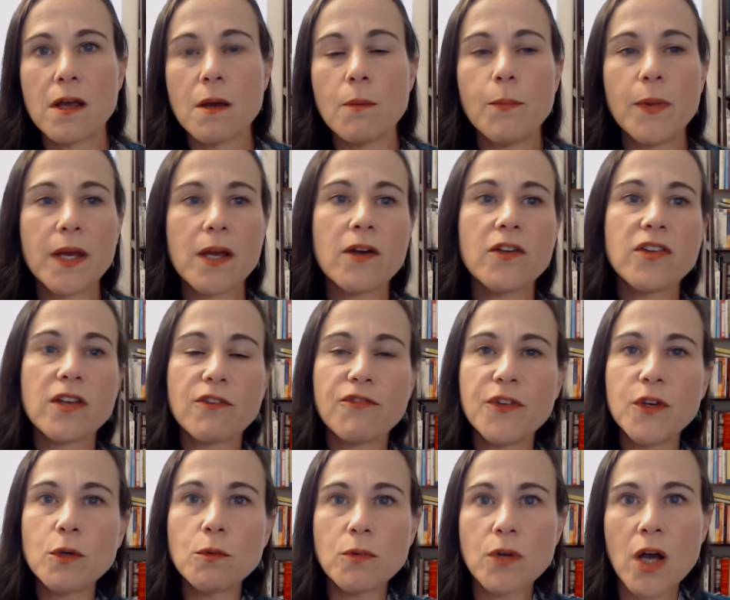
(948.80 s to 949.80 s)
Because if
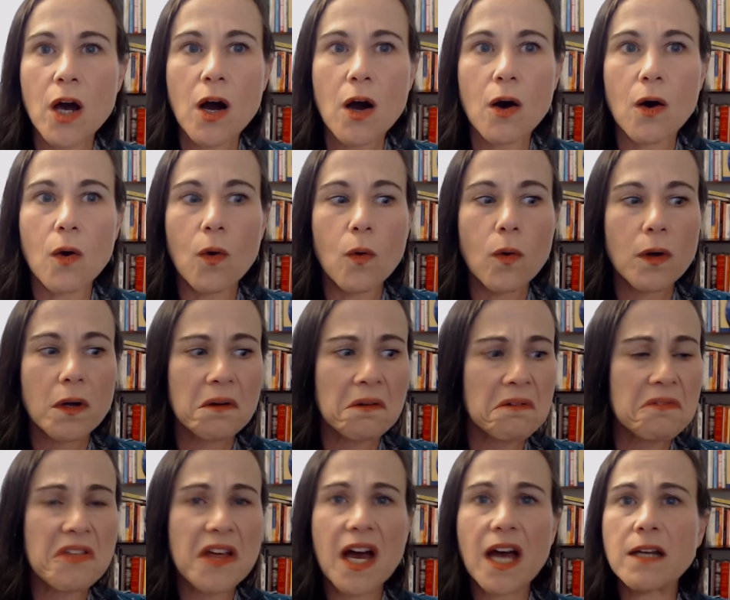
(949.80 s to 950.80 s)
you know
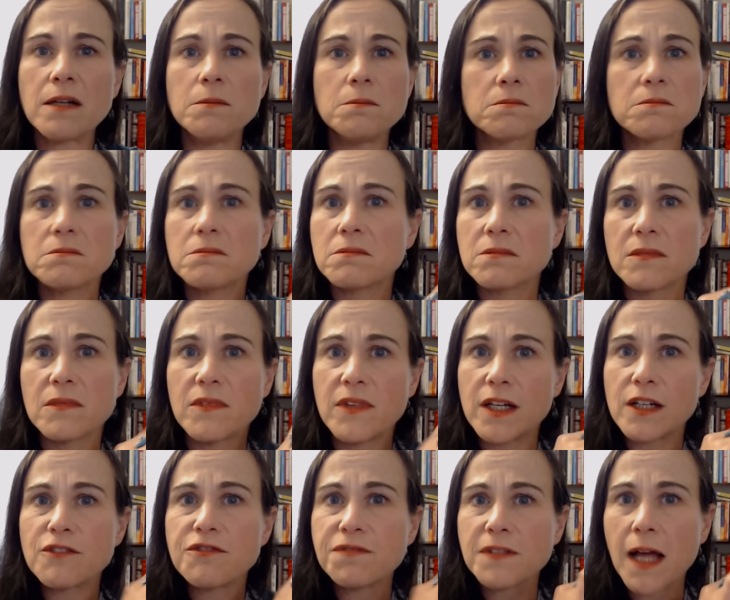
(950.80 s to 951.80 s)
that
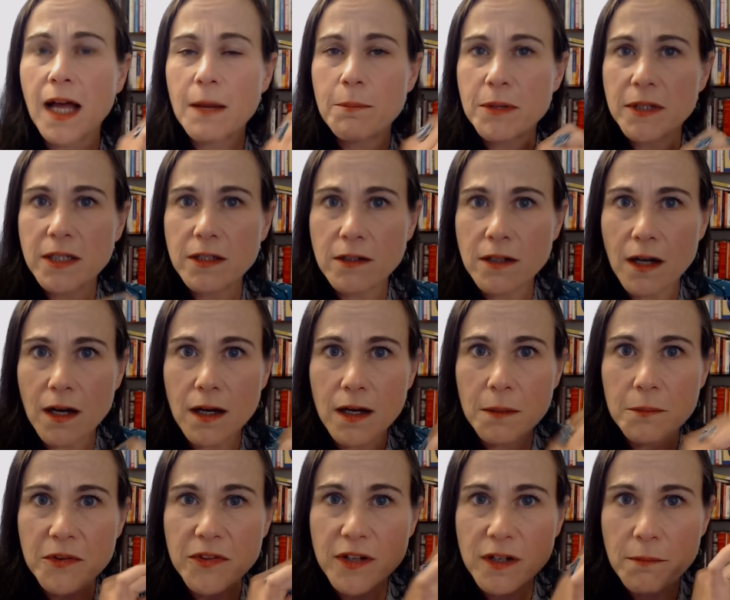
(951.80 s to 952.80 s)
they're flapping their
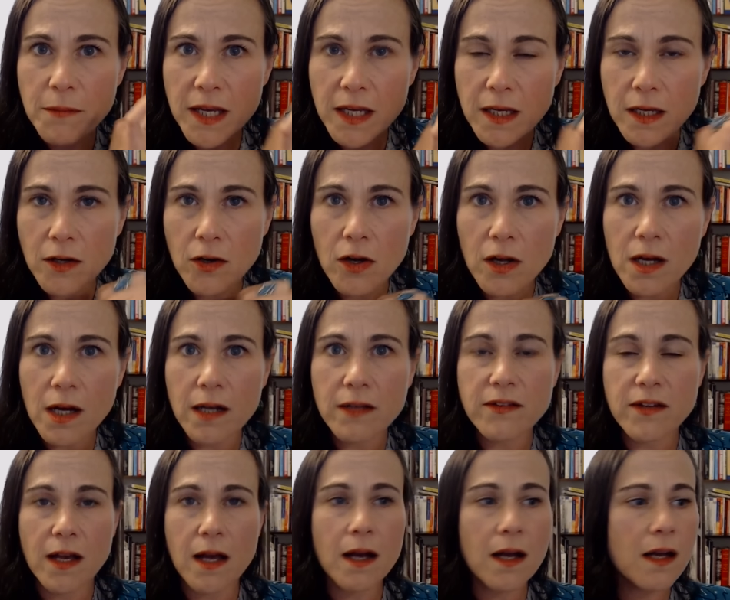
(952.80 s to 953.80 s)
gums, they're making all kinds
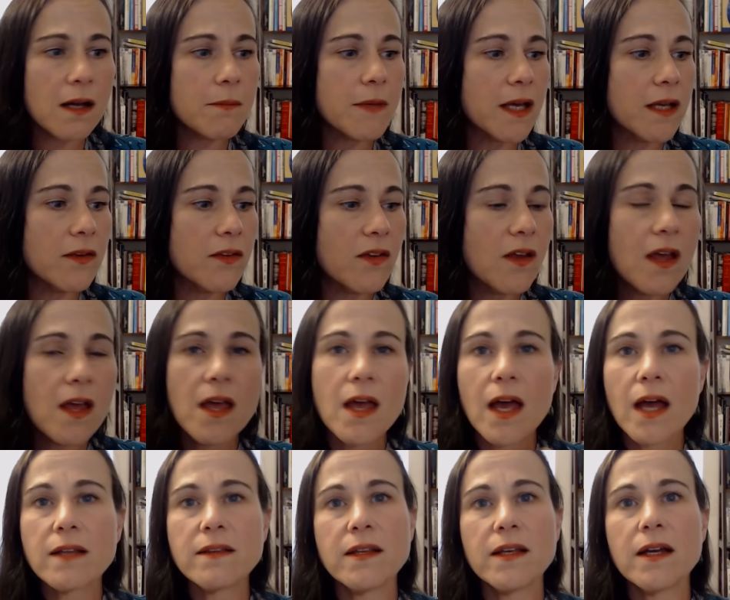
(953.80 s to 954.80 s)
of comments,
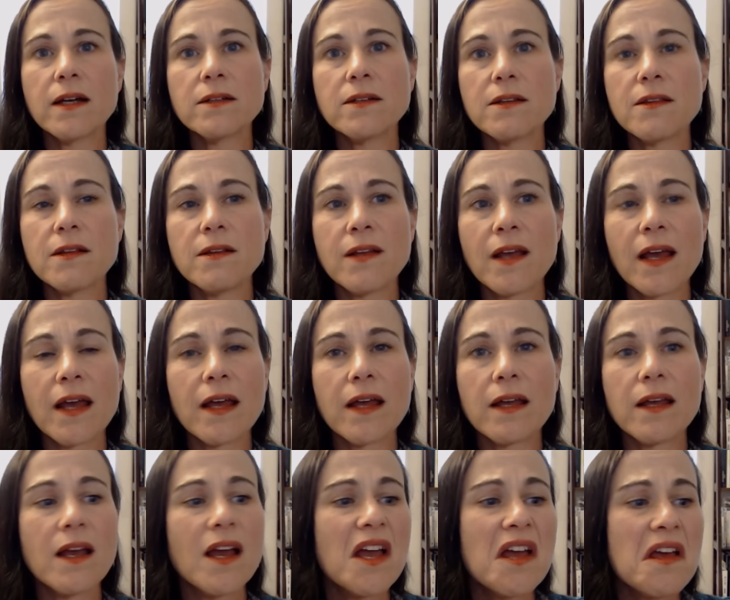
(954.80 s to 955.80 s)
at the end of the
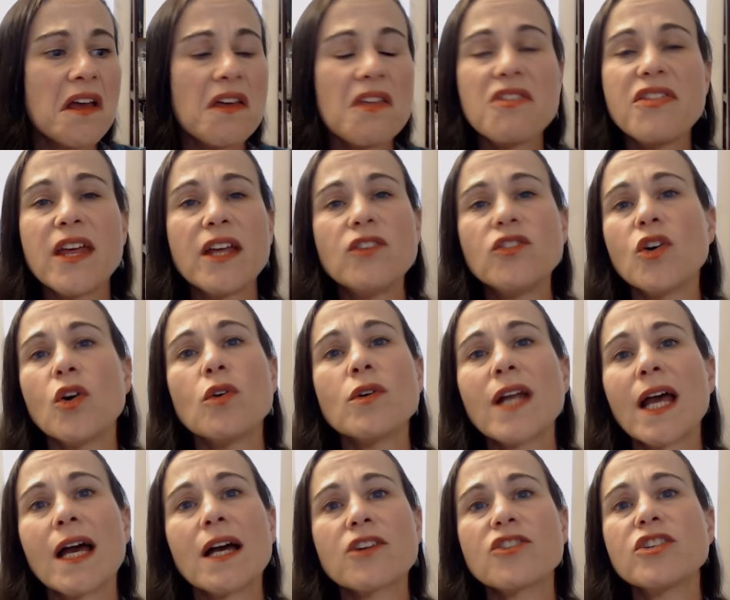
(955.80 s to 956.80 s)
day, they don't
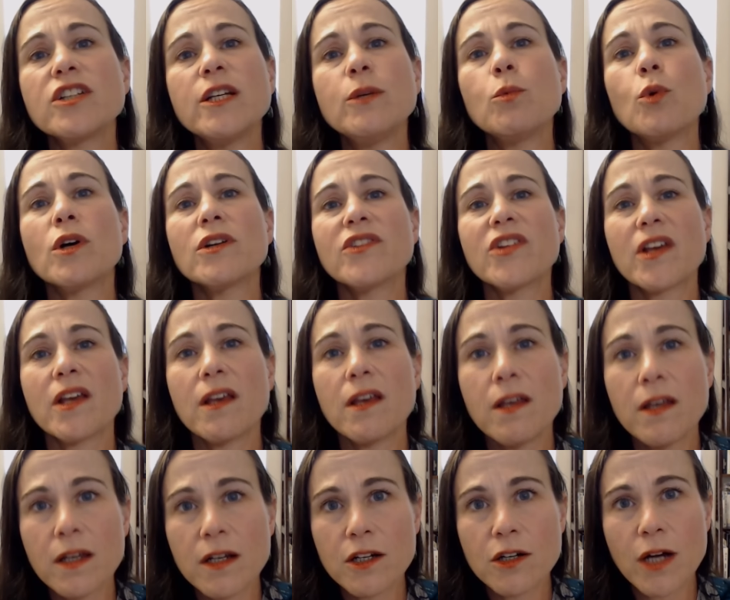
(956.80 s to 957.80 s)
actually want to
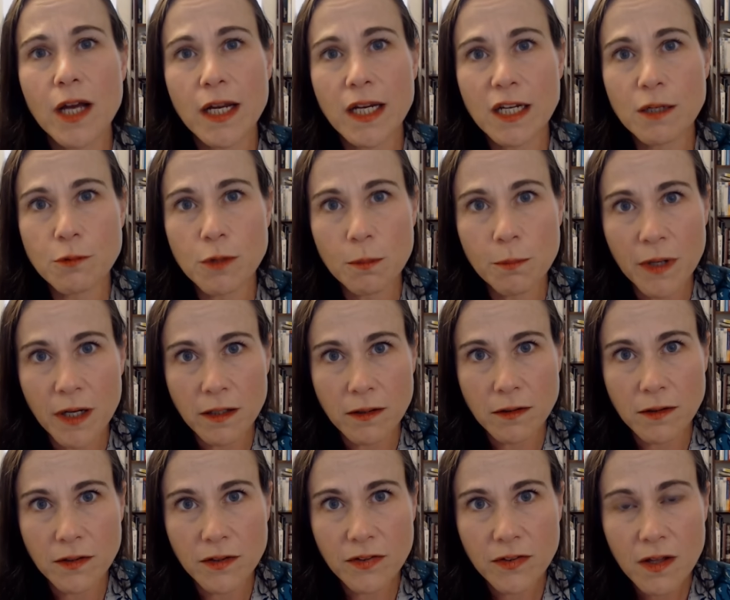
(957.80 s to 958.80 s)
hear any
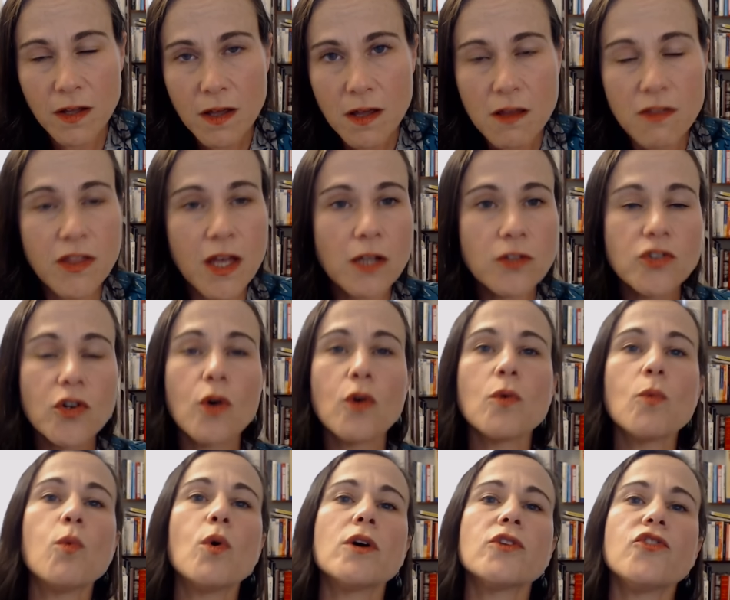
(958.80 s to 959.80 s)
rebuttals. They don't
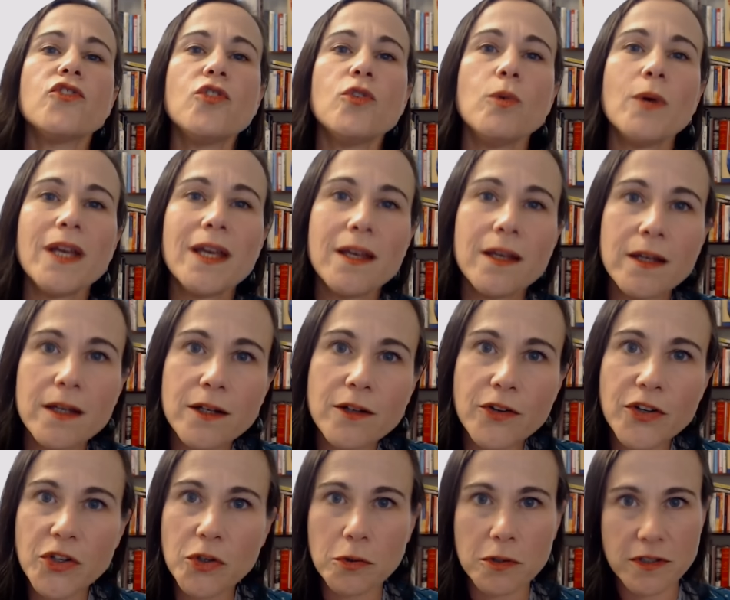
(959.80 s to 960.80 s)
want to hear
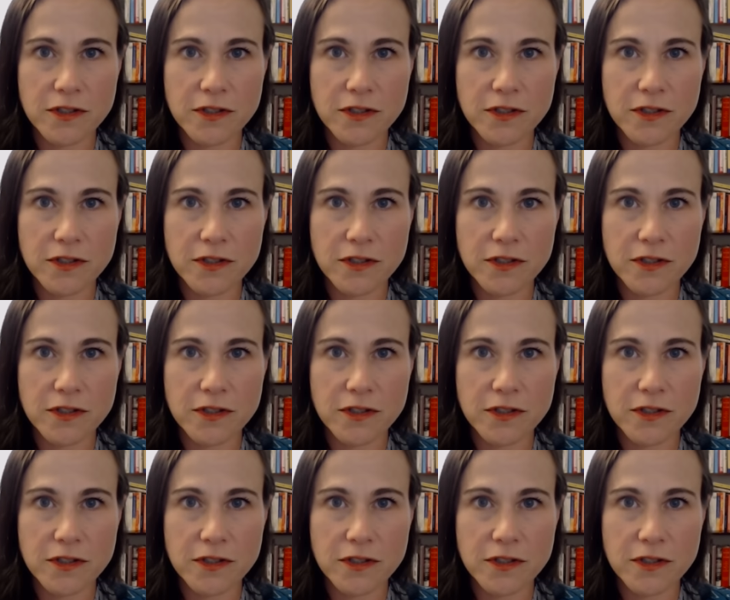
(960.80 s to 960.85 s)
your